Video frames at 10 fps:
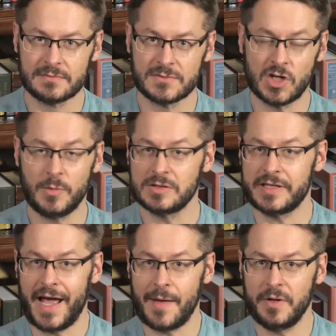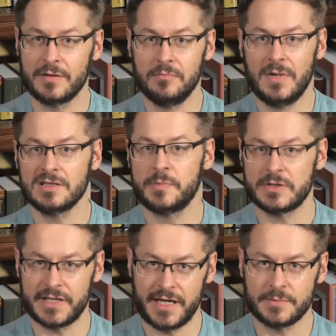It's almost happened
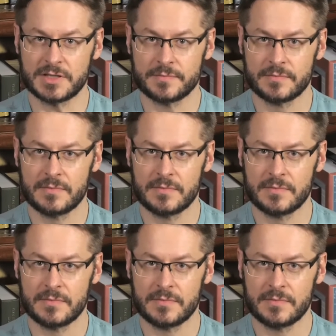multiple times.